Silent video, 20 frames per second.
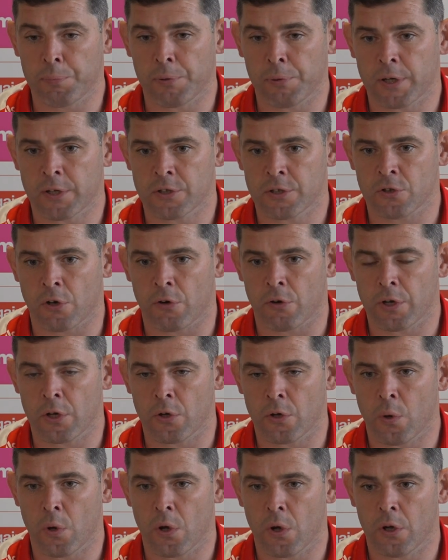players
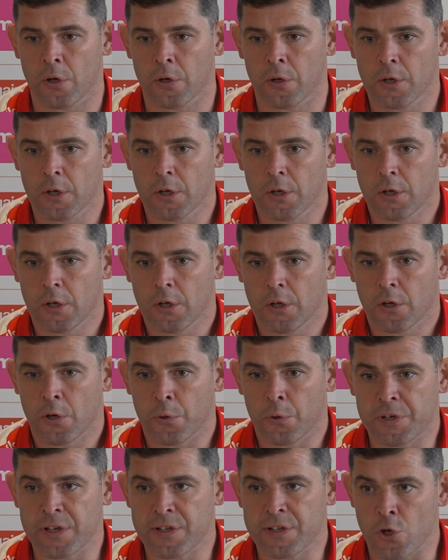who
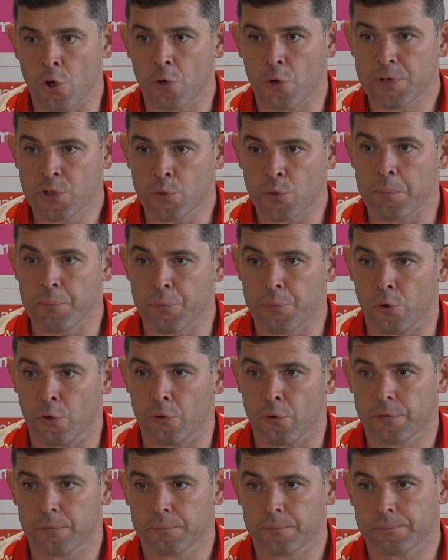are determined to
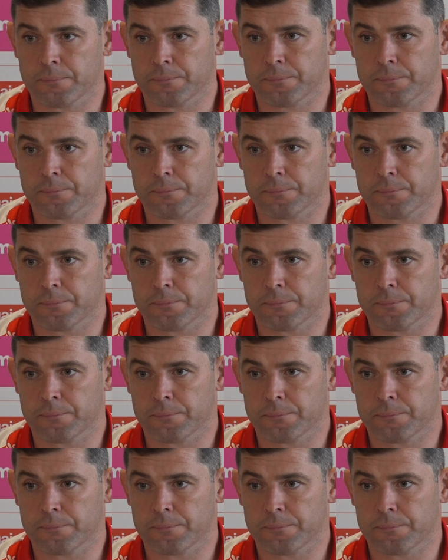improve